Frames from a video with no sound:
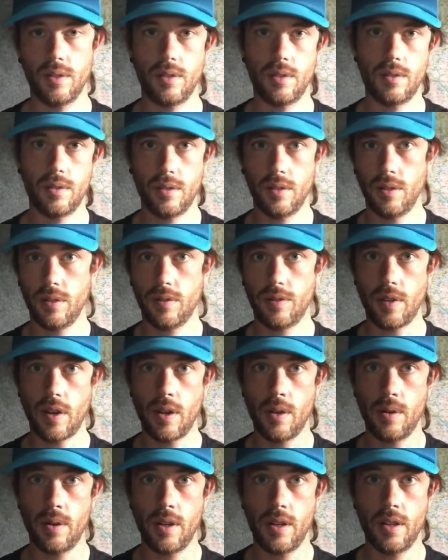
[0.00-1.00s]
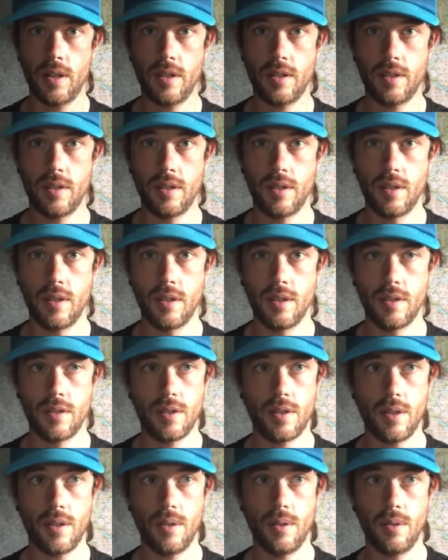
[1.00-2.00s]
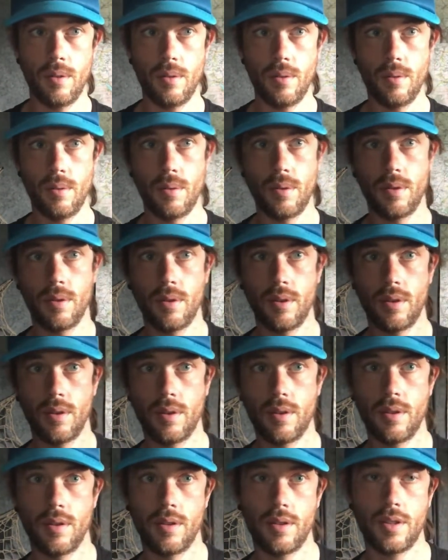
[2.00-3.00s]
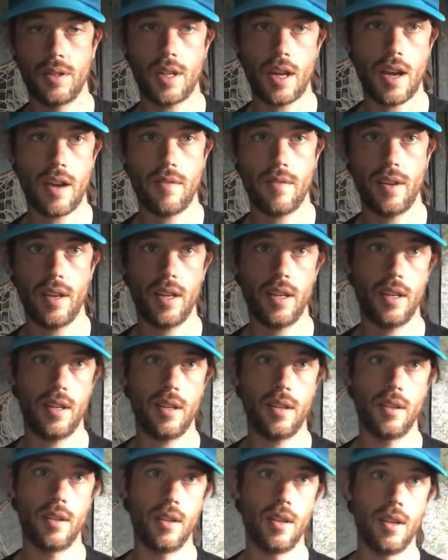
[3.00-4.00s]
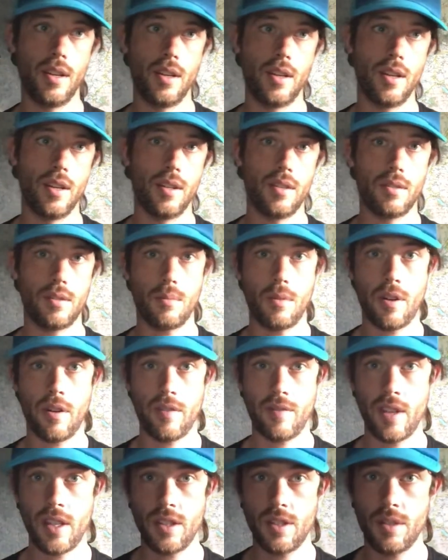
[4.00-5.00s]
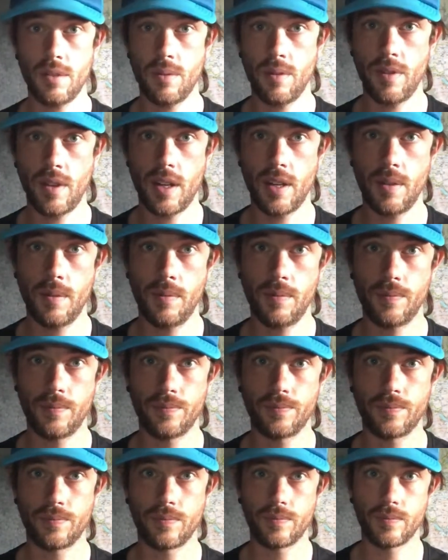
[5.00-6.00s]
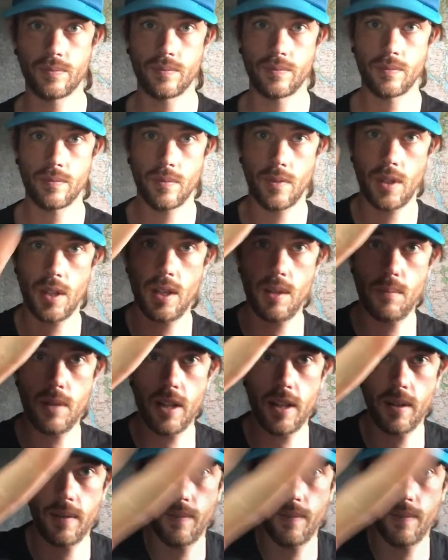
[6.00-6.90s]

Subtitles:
look forward to sharing some more adventures with you in a bit.